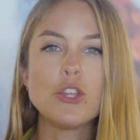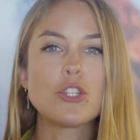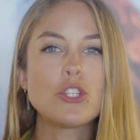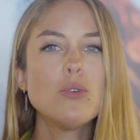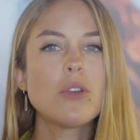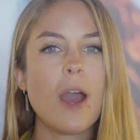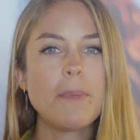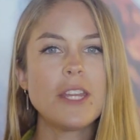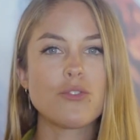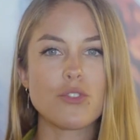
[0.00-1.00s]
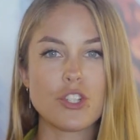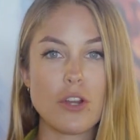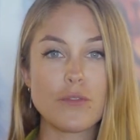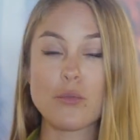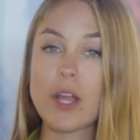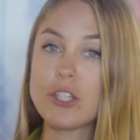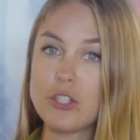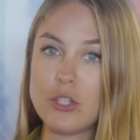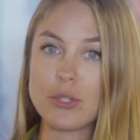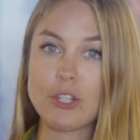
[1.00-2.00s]
The two companies reserve the right to
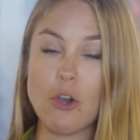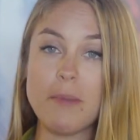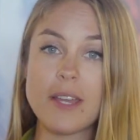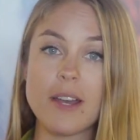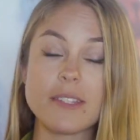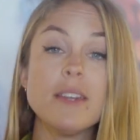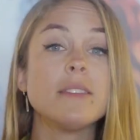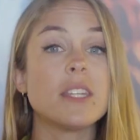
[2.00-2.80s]
do so because,